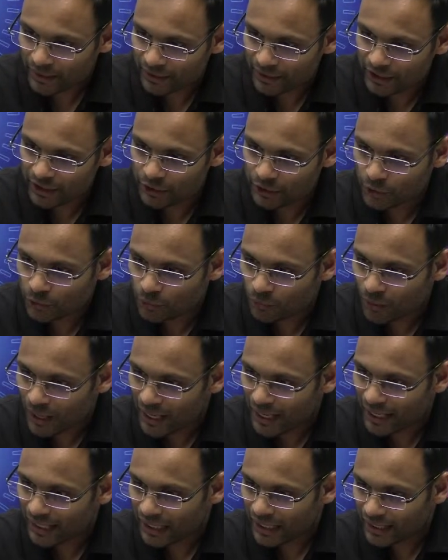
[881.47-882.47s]
any new
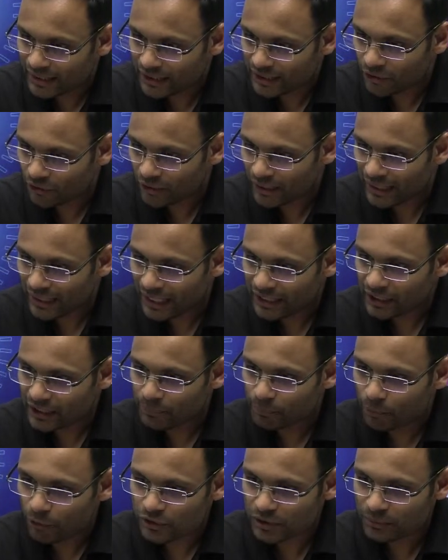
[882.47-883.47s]
NIT or
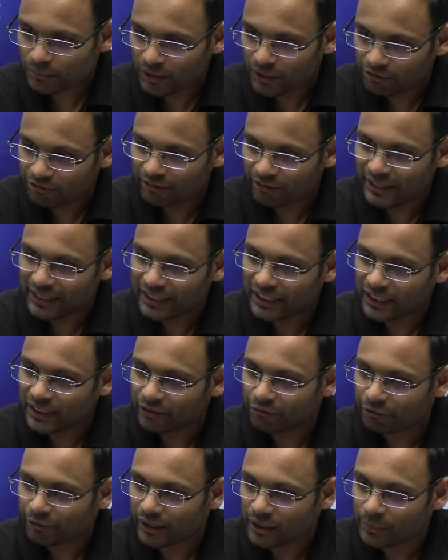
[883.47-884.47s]
NIT possible? Very
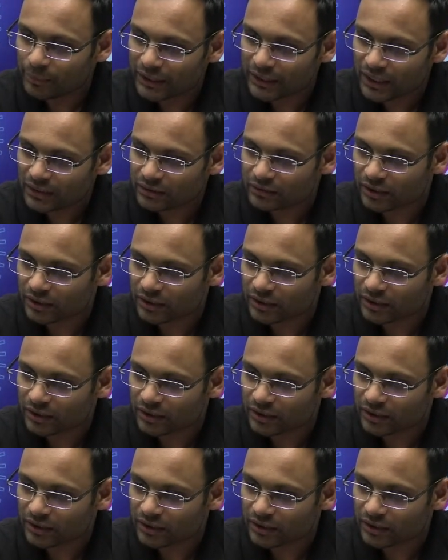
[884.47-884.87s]
difficult, beta.